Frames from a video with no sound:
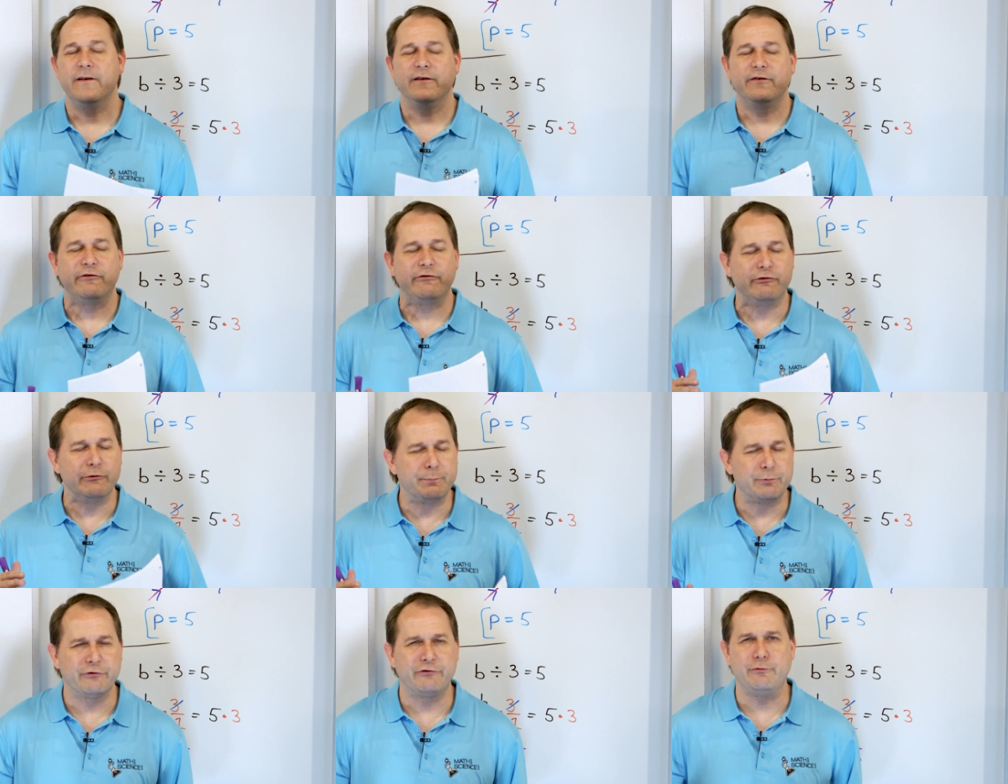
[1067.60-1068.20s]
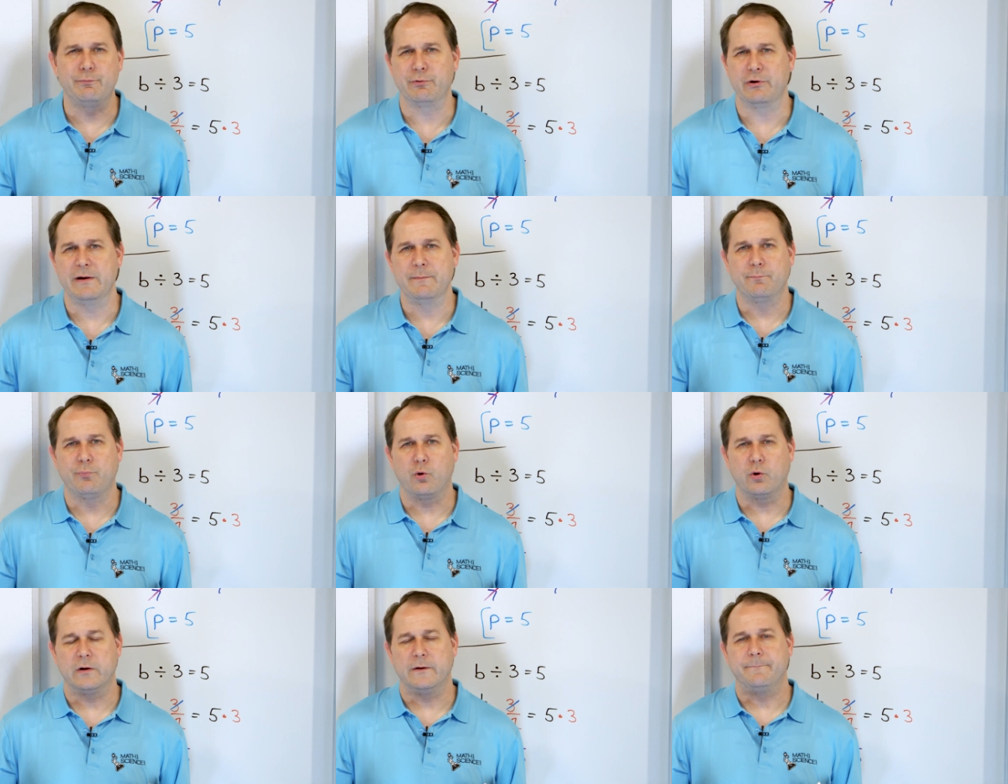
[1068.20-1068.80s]
Super, super
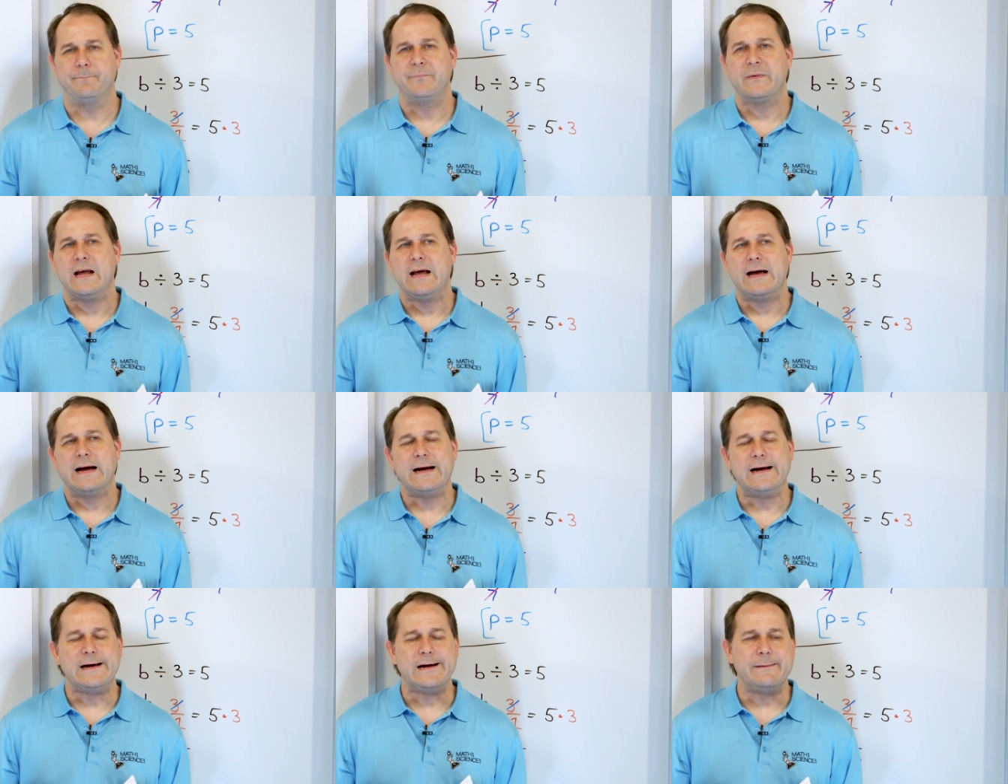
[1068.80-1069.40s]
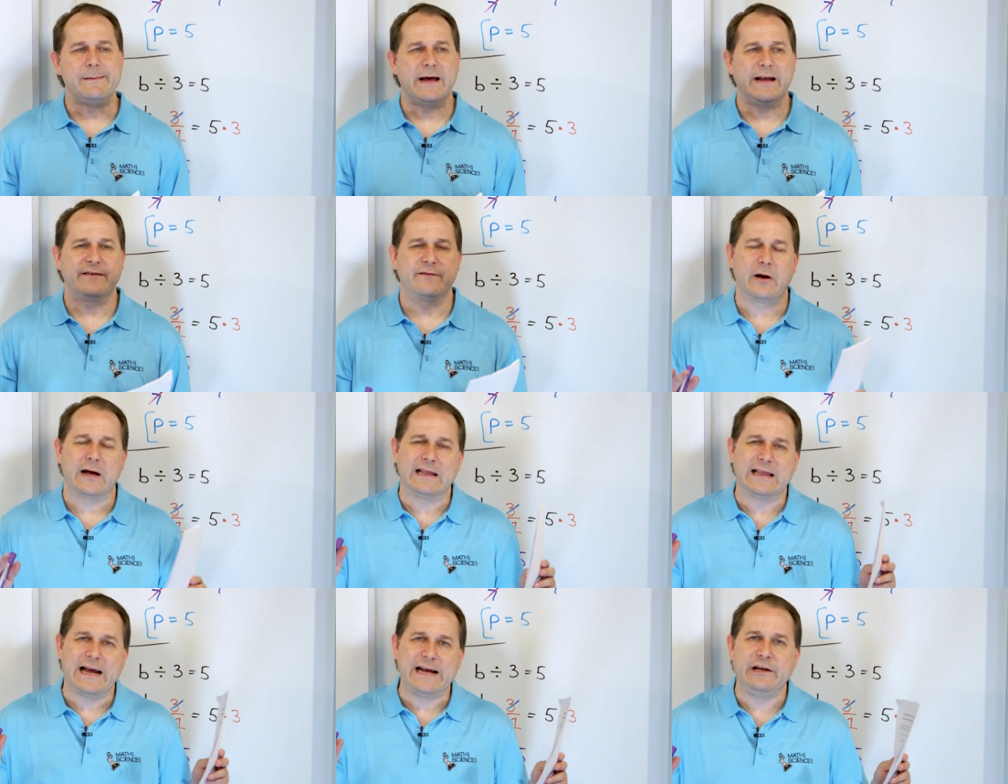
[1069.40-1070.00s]
important. And so
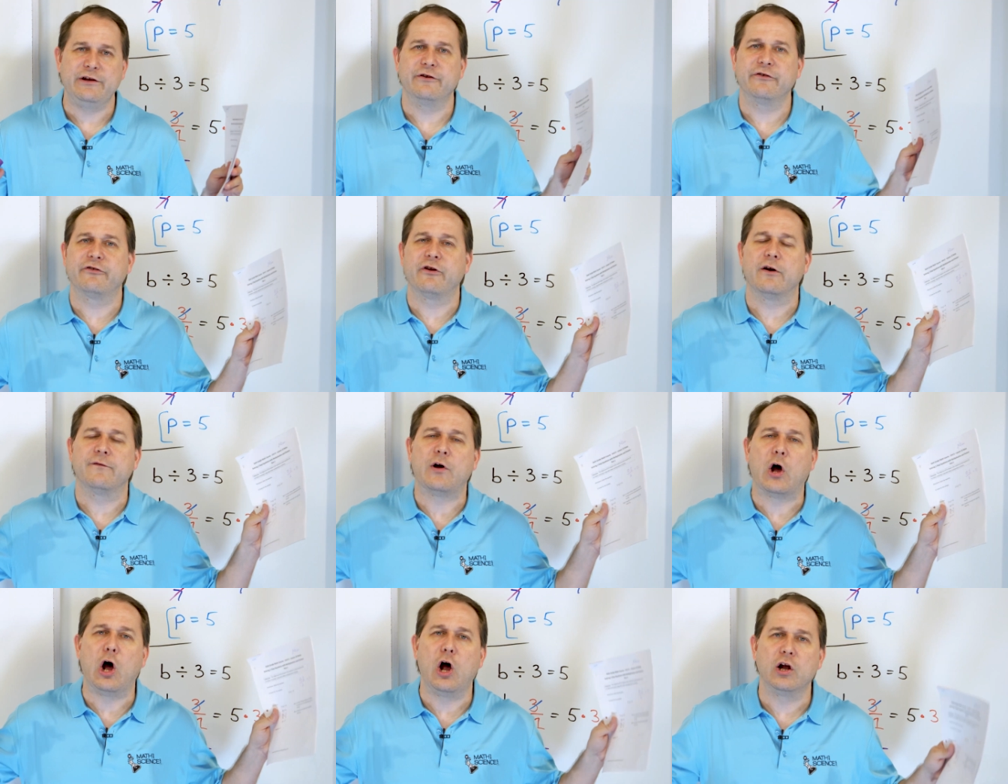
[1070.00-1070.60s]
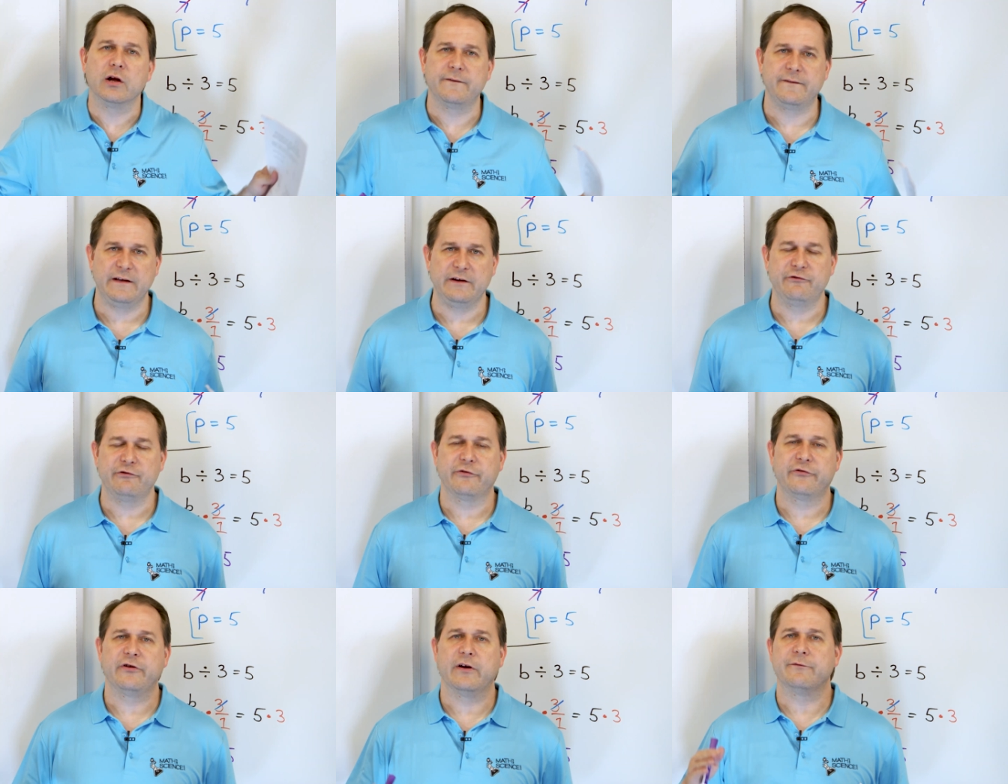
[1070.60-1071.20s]
I'd like you to solve all of
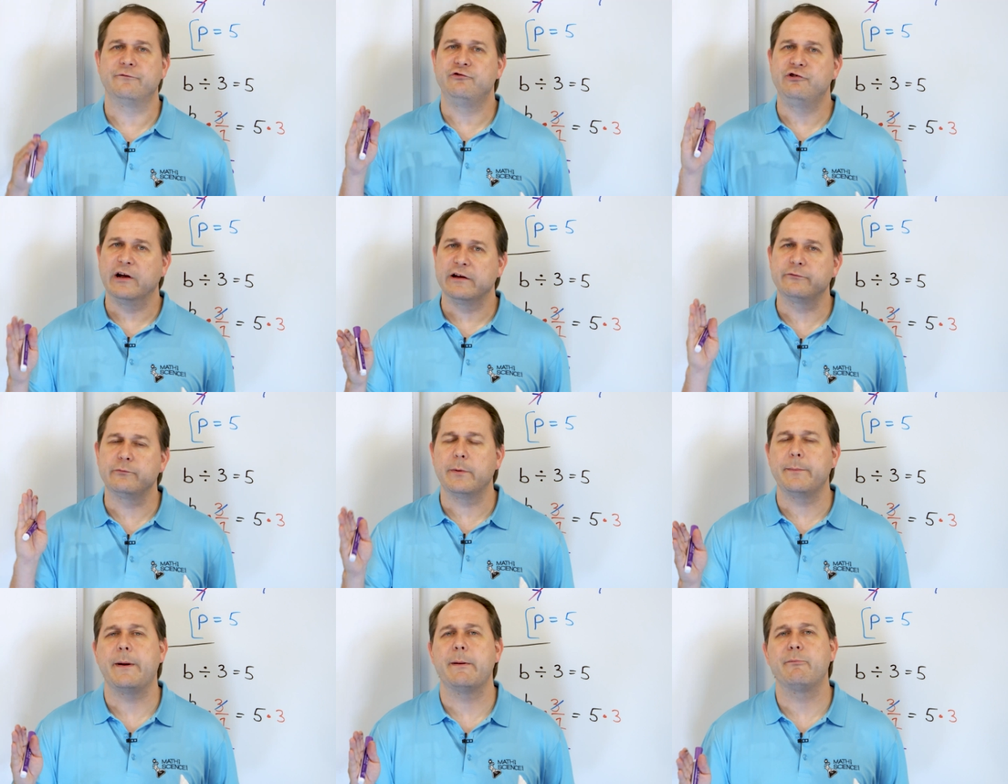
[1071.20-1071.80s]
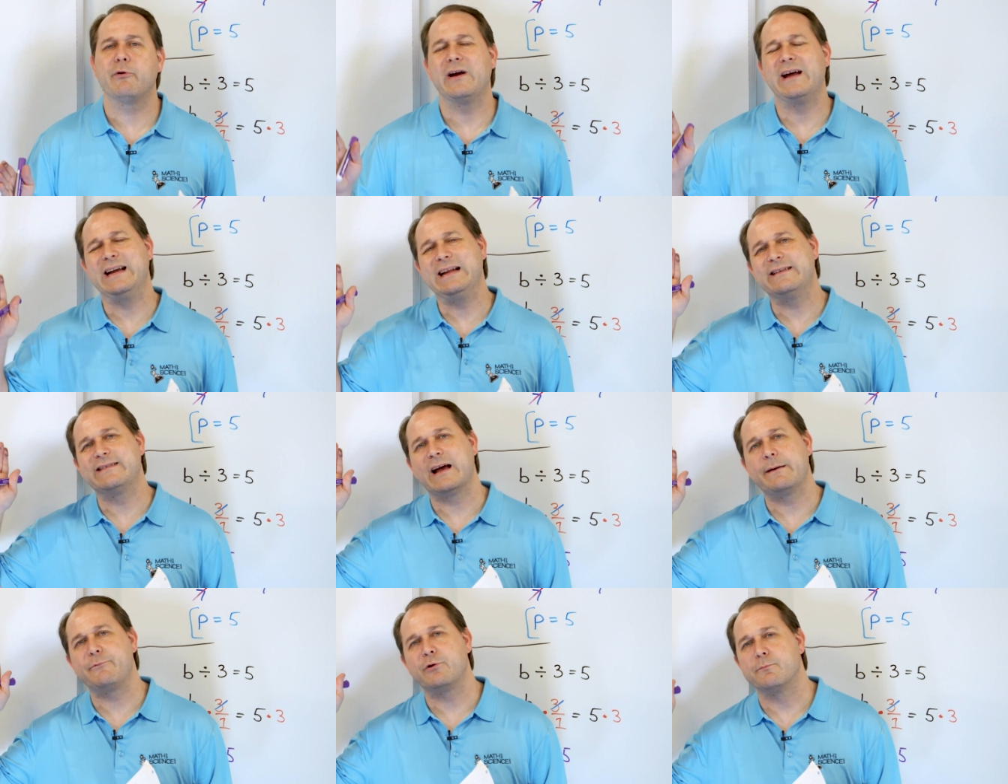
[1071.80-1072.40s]
these yourself. Just remember,
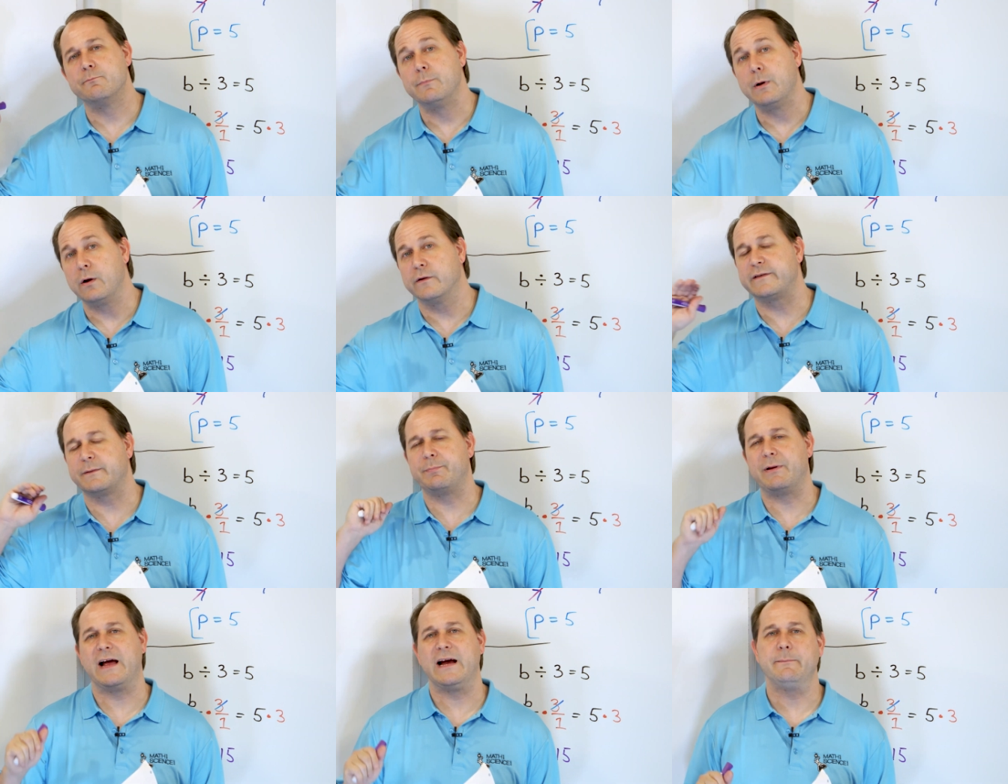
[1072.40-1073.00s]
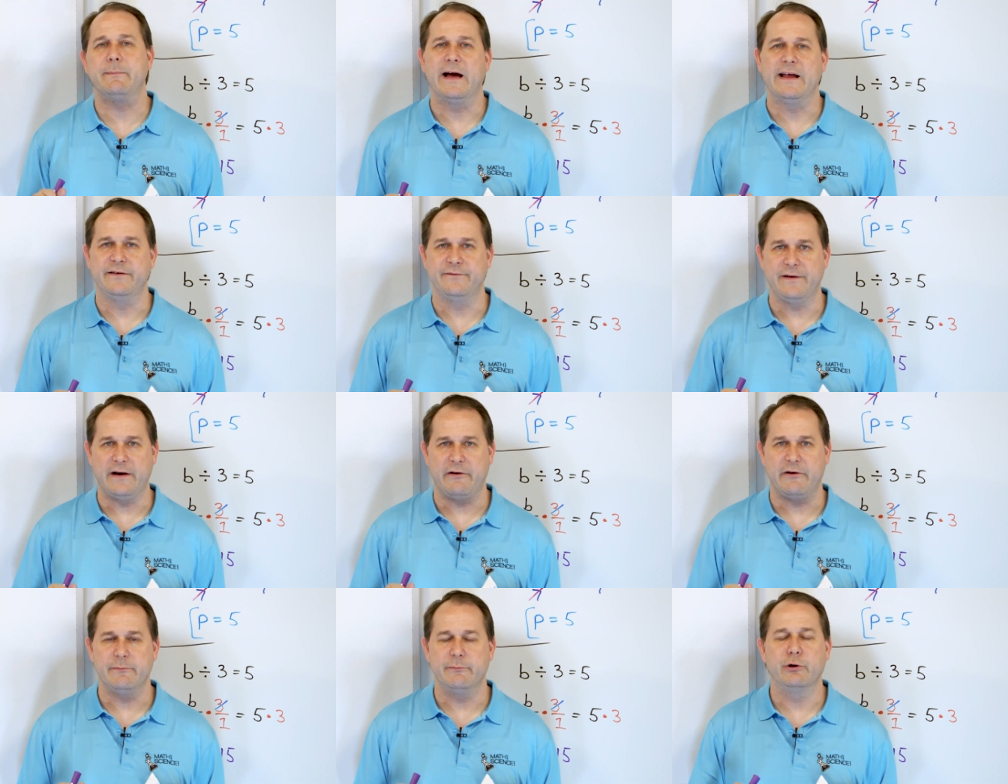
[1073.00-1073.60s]
anytime you're multiplying by the
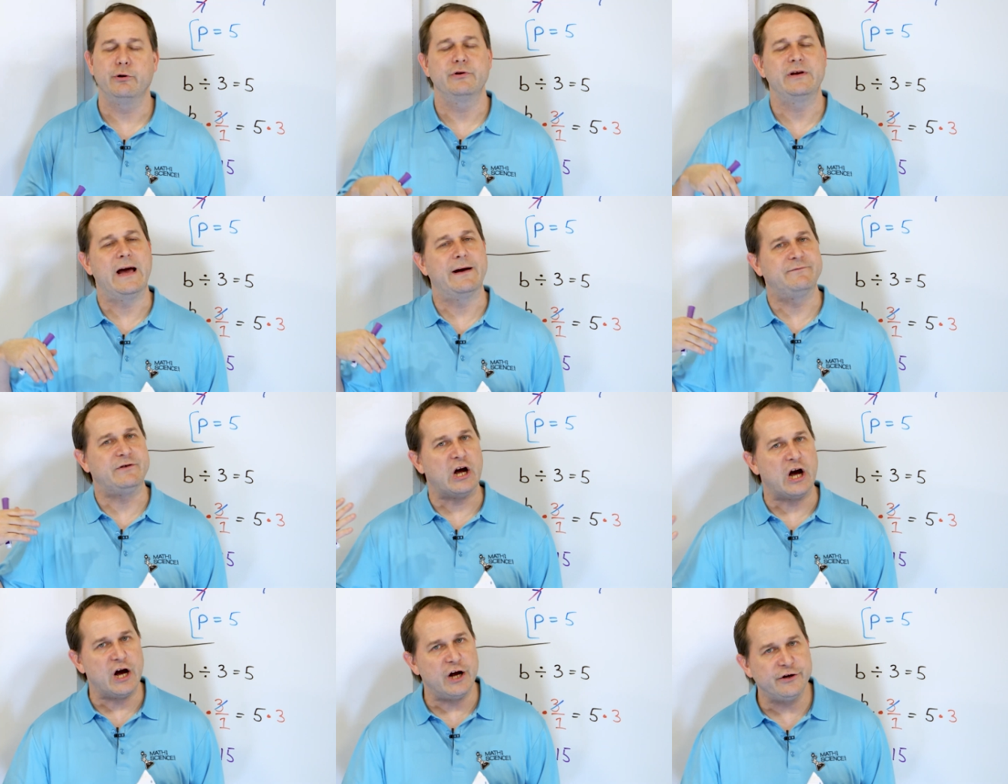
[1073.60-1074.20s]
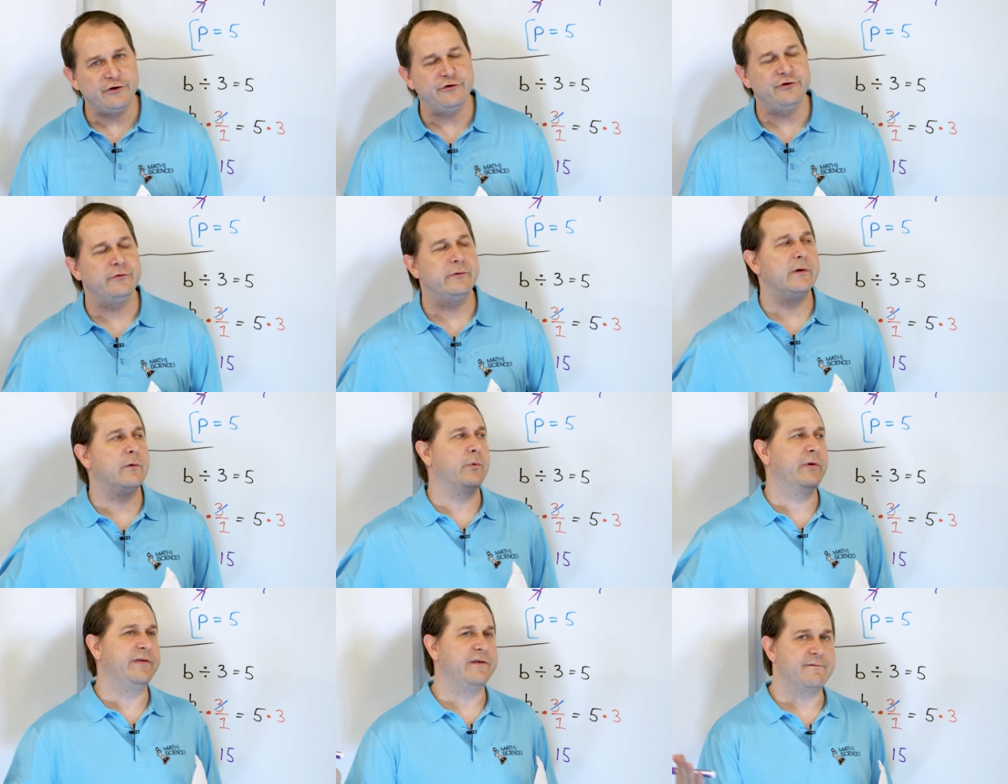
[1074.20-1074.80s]
variable, you have to undo
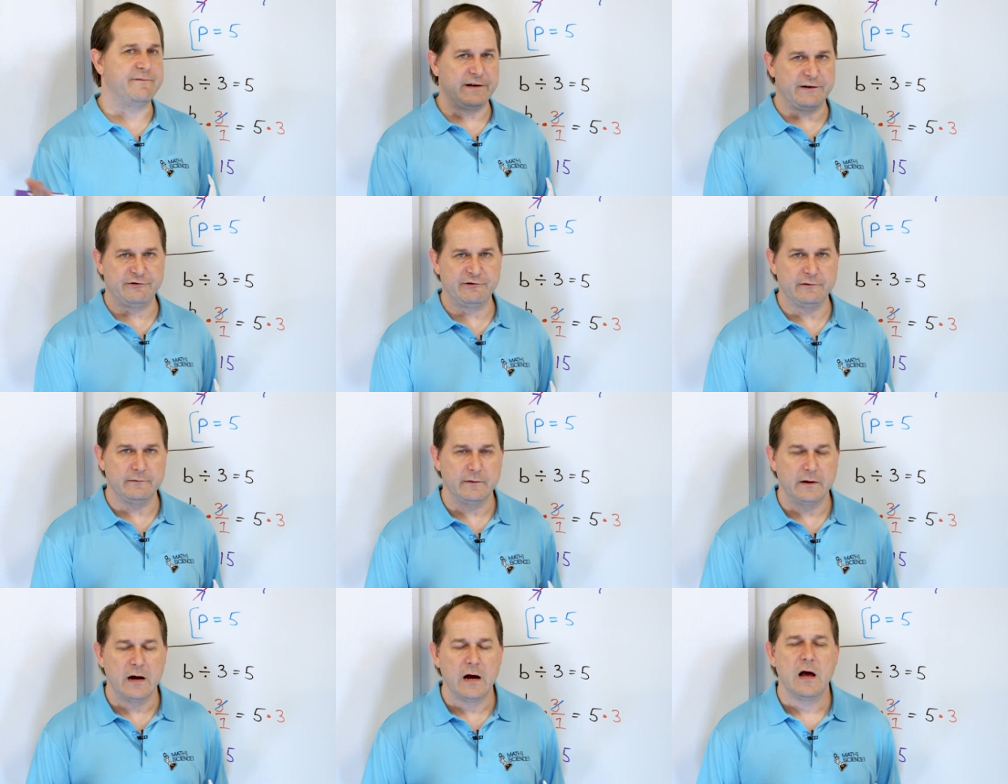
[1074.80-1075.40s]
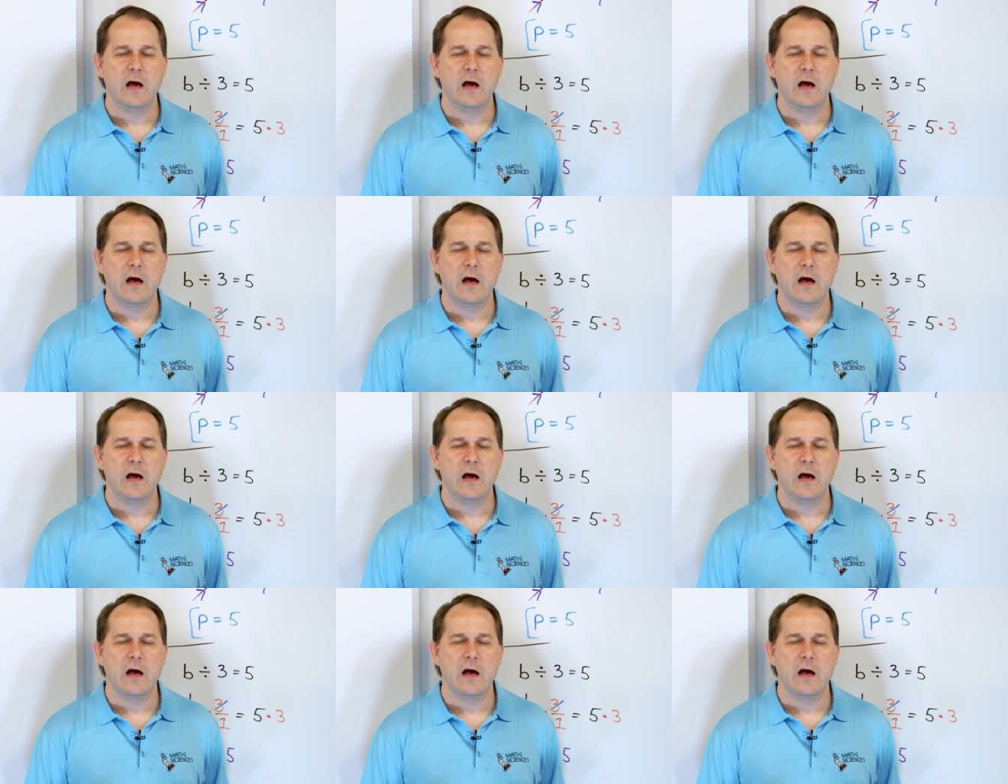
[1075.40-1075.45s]
it with division.